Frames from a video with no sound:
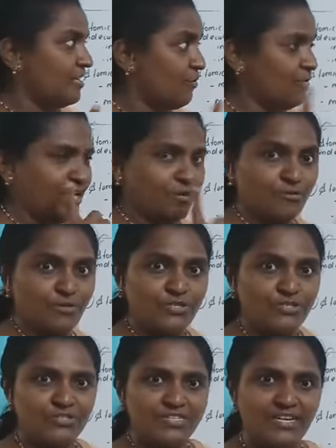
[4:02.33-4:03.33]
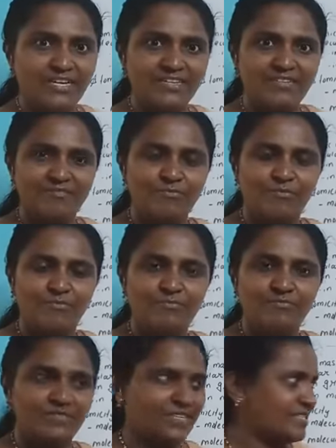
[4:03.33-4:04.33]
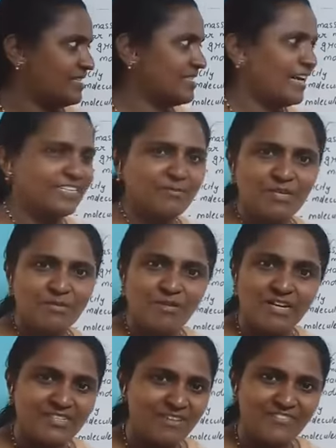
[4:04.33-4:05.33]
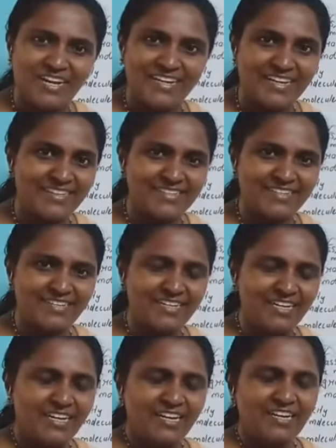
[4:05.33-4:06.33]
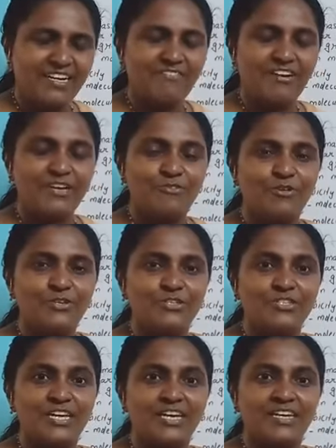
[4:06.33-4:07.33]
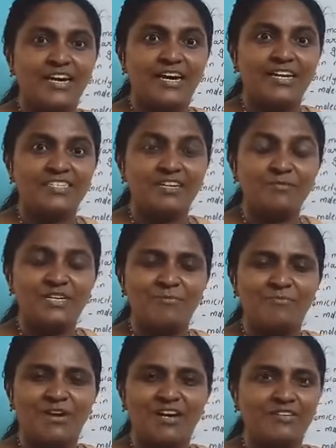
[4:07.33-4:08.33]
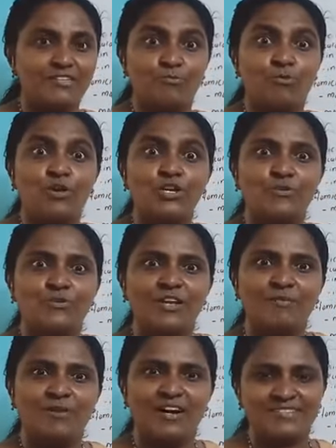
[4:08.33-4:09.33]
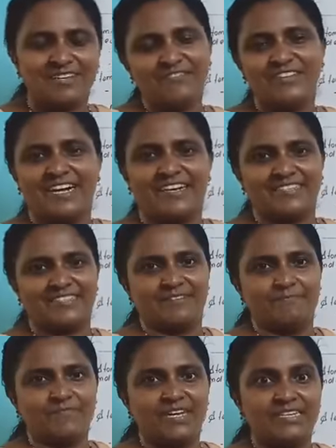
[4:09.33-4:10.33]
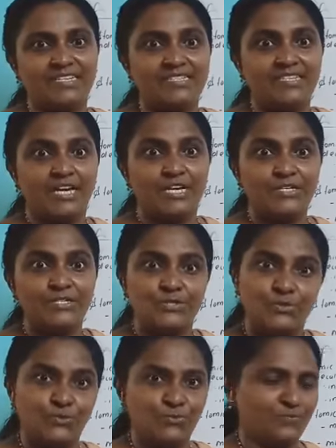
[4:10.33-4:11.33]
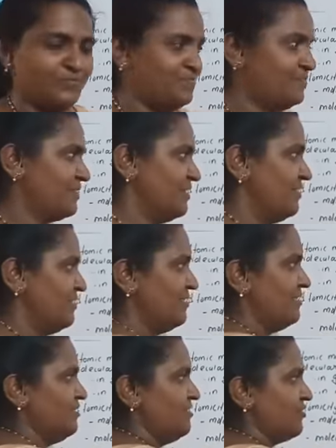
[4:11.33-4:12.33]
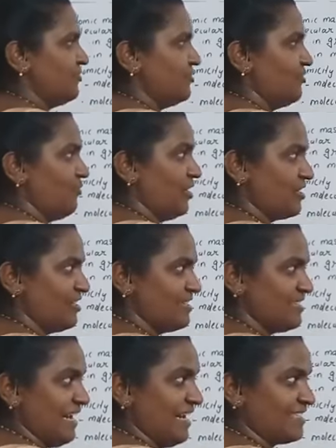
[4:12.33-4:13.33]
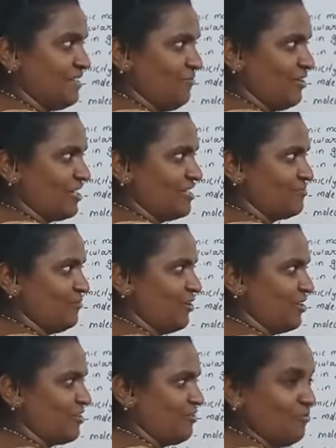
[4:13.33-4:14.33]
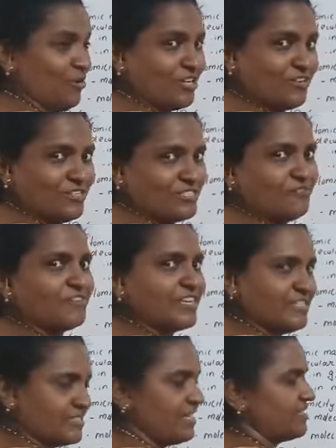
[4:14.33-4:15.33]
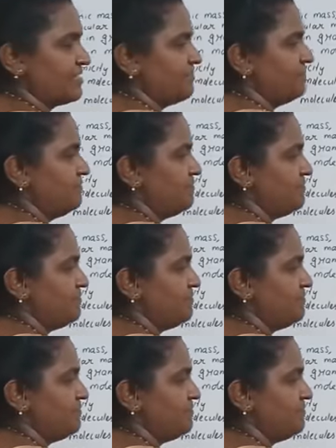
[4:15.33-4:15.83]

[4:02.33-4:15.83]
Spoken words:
Now I am going to take, this is atomic mass of nitrogen. Now I am going to take atomic molecular mass of nitrogen. That is N2. You know what is atom, what is molecule. Molecule is a free state.